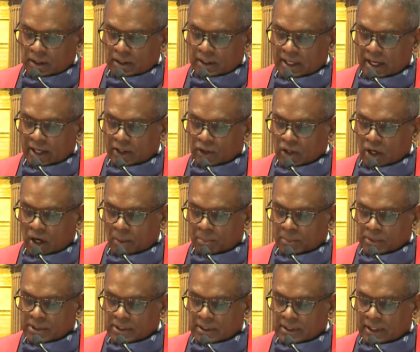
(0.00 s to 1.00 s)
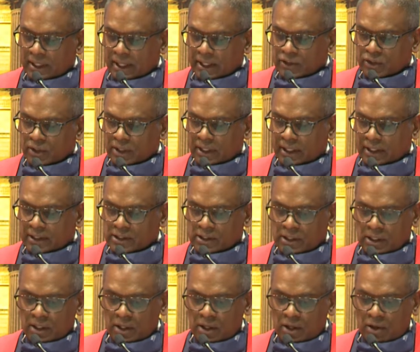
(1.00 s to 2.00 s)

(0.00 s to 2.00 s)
Nanocomposite Electrolytes